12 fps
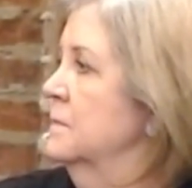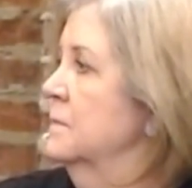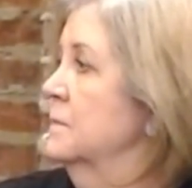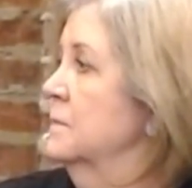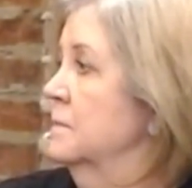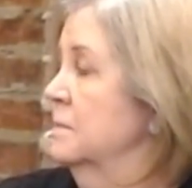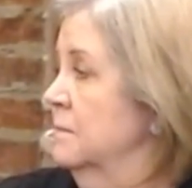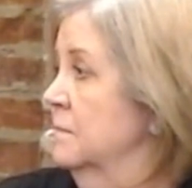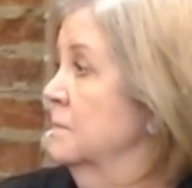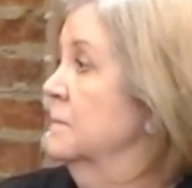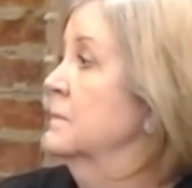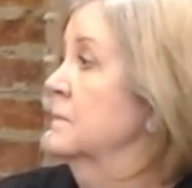acts,
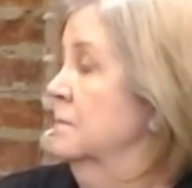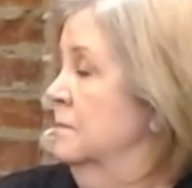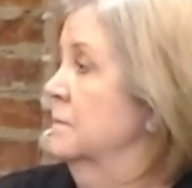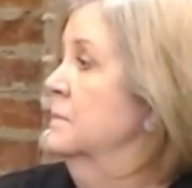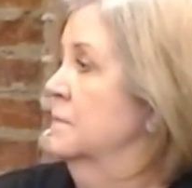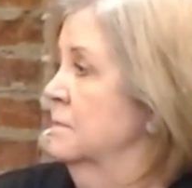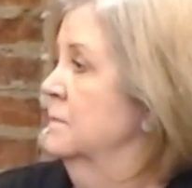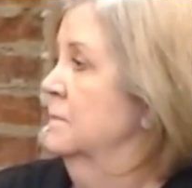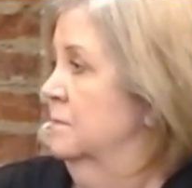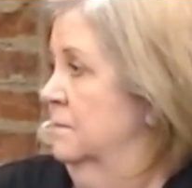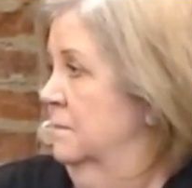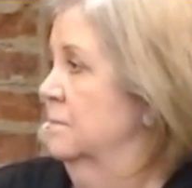to me, like a
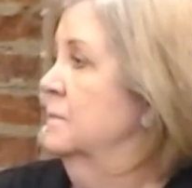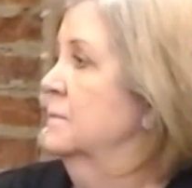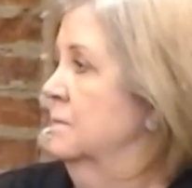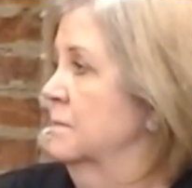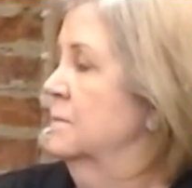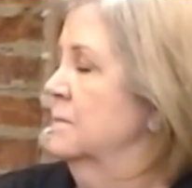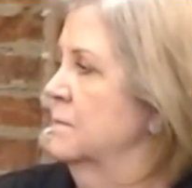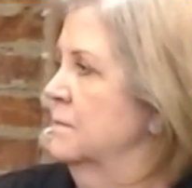small town.